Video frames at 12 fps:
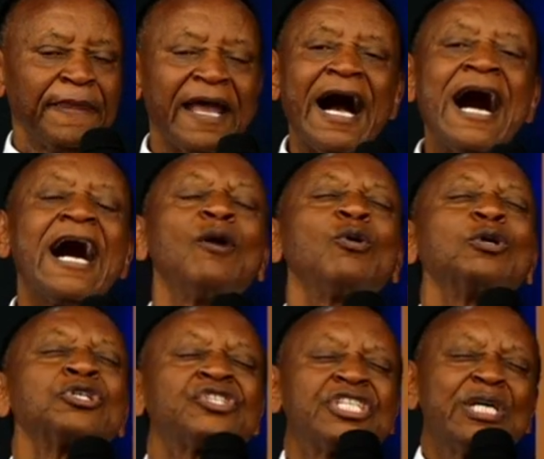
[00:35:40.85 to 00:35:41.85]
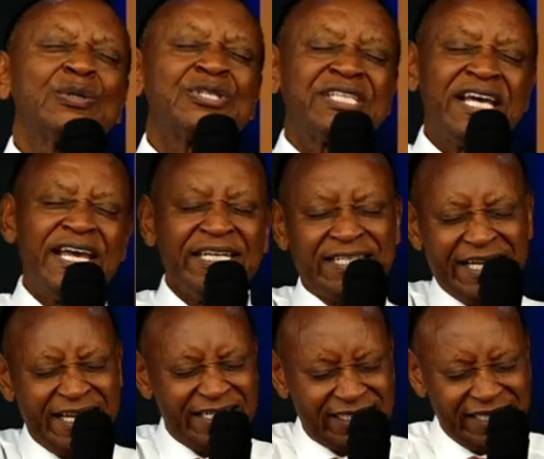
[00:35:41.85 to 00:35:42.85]
I will still say it
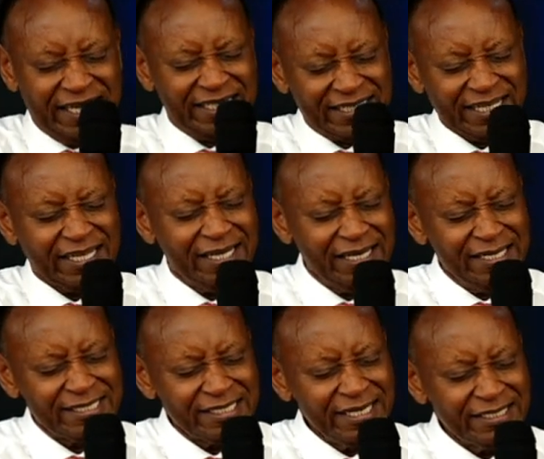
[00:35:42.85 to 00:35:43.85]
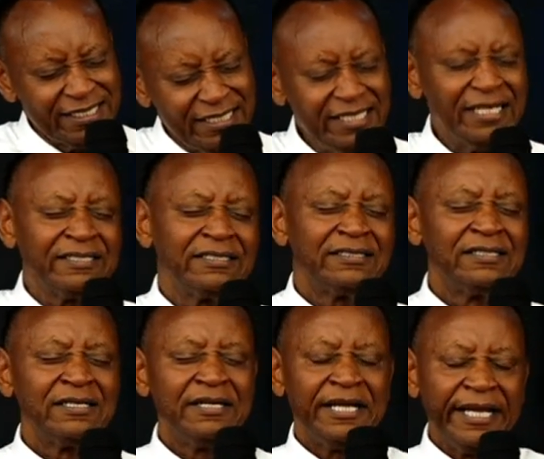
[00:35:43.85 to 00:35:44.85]
and say it again and say it here.
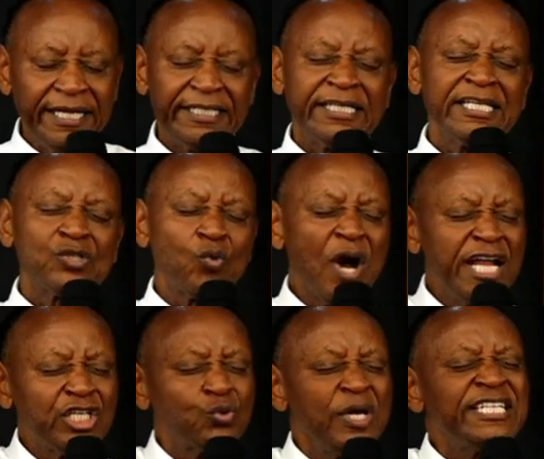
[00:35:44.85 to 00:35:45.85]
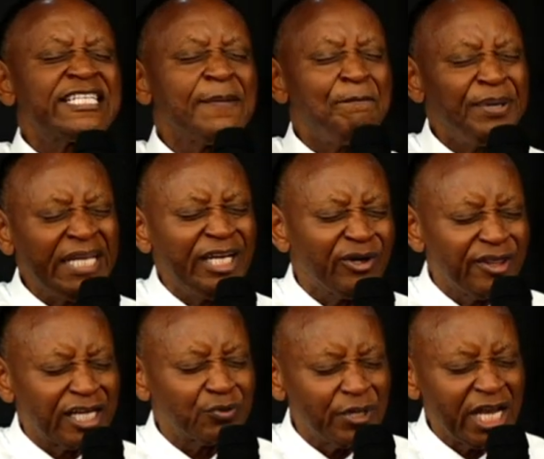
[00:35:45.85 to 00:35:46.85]
It is 120 billion
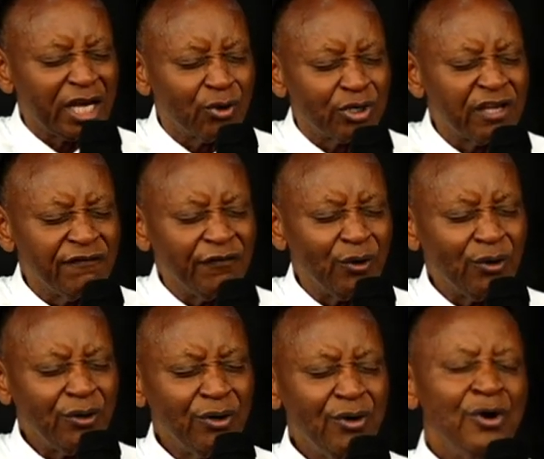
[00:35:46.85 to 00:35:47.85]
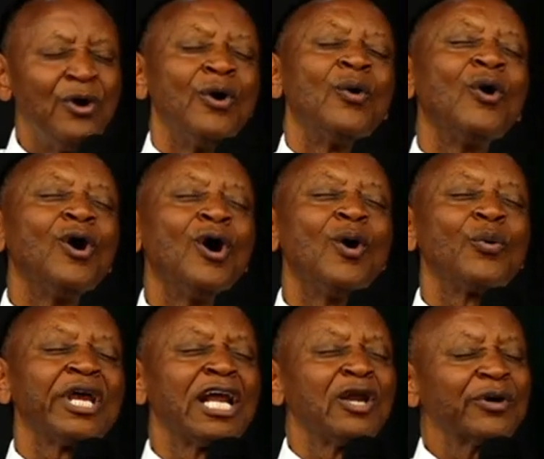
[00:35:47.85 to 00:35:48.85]
that we are looking for. Oh,
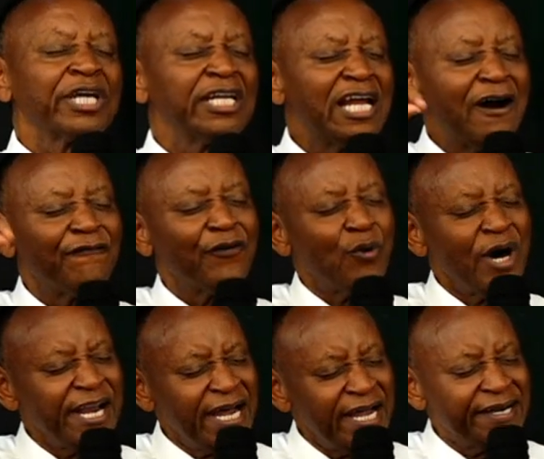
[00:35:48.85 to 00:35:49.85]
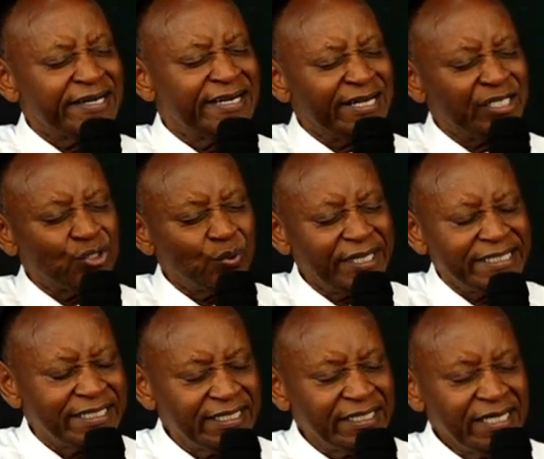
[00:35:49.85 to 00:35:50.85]
we are looking now for
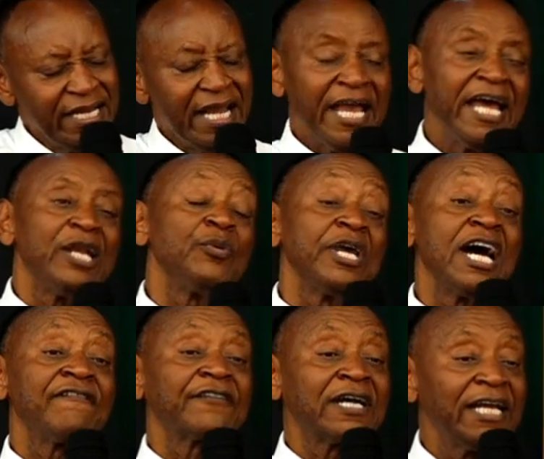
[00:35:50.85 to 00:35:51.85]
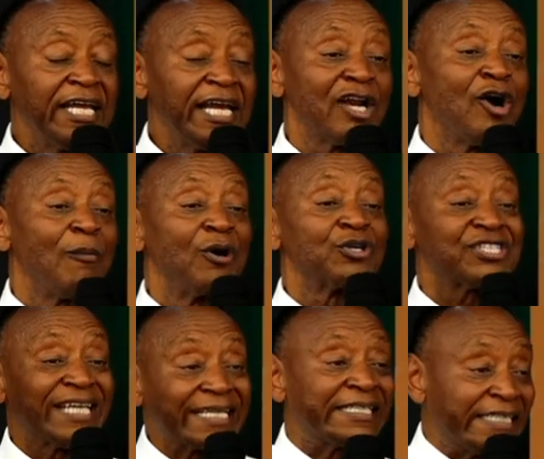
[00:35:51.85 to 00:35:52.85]
120, and we have cleared almost
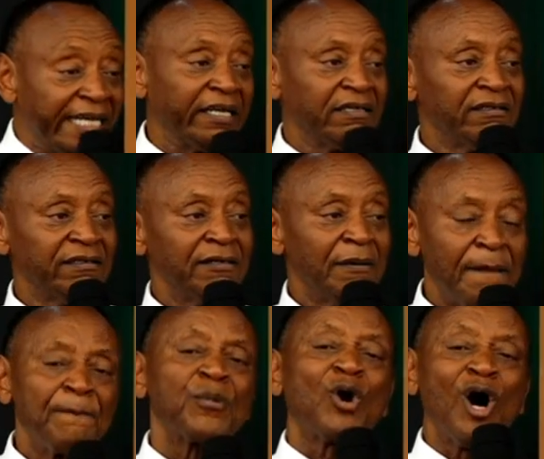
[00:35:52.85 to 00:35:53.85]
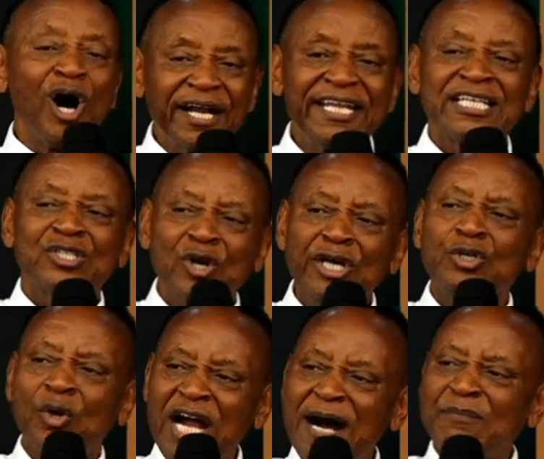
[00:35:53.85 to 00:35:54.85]
60. God is going
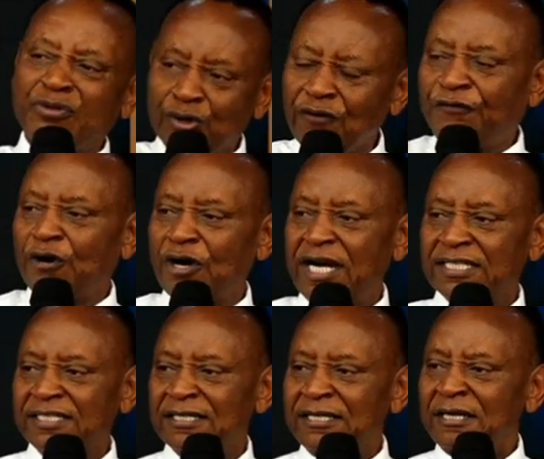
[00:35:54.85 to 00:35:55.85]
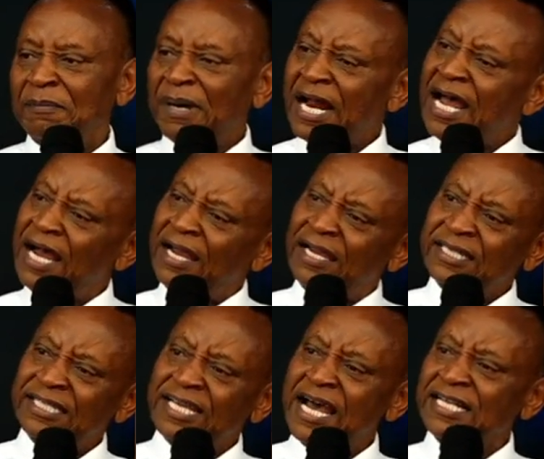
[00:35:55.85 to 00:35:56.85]
to come through for us. But uh, is
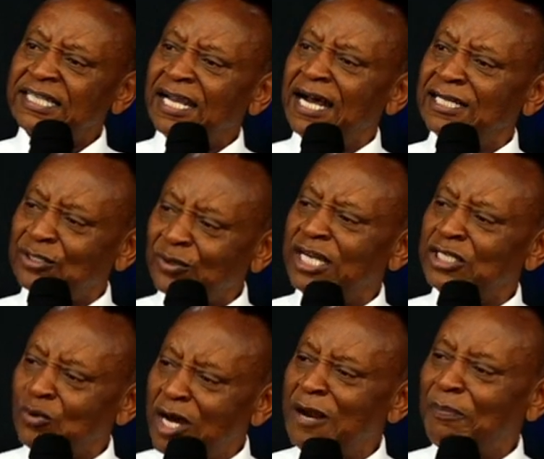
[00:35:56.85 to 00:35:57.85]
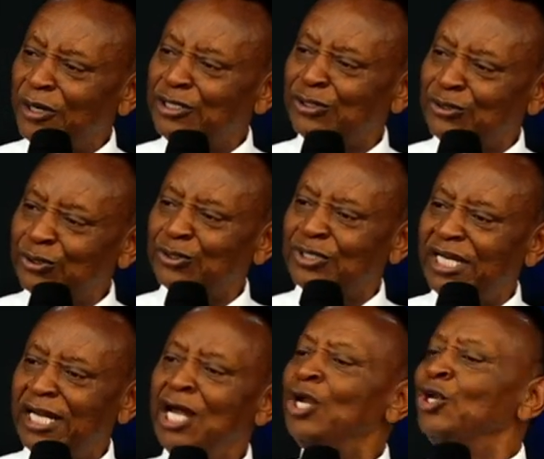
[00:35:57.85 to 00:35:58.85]
he asking us to raise 1.2
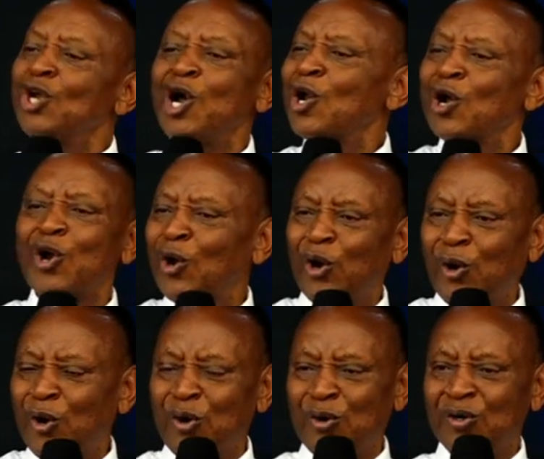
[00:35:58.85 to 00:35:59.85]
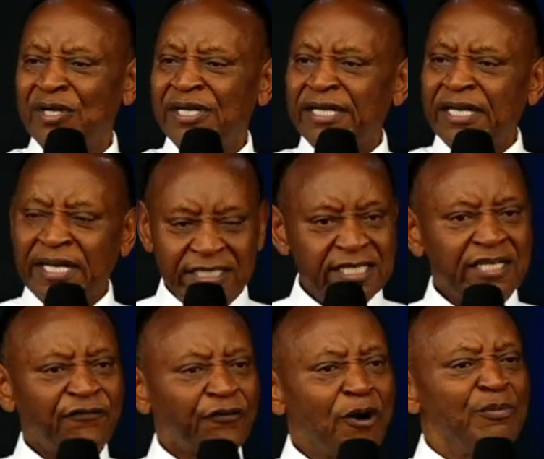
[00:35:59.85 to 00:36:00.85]
today? No, no, no, no, no, no. Is it
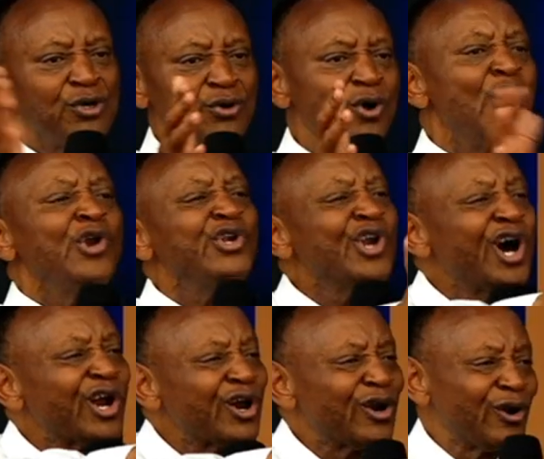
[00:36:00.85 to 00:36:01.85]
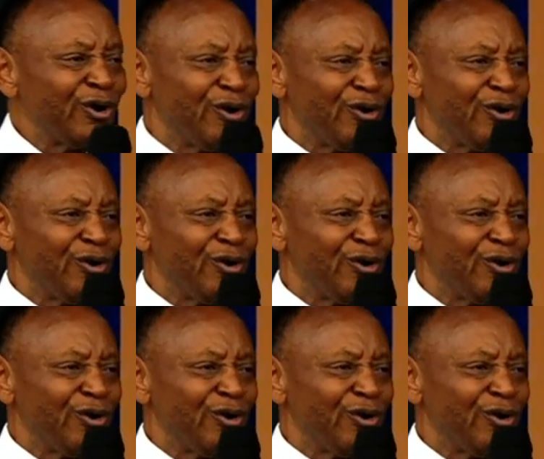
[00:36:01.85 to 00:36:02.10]
from you? No, no, no, no, no,